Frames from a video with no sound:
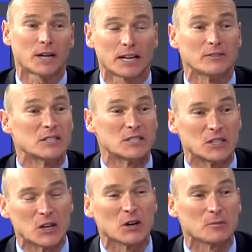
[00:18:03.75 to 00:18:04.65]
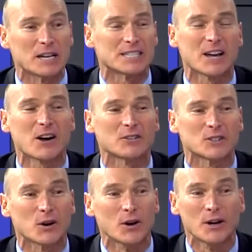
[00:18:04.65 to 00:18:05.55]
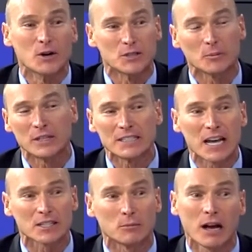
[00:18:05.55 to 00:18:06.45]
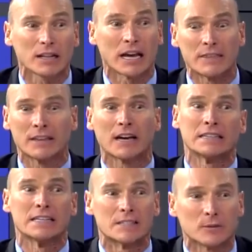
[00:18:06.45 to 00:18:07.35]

kind of insecure myself, so someone's not smiling, I think I did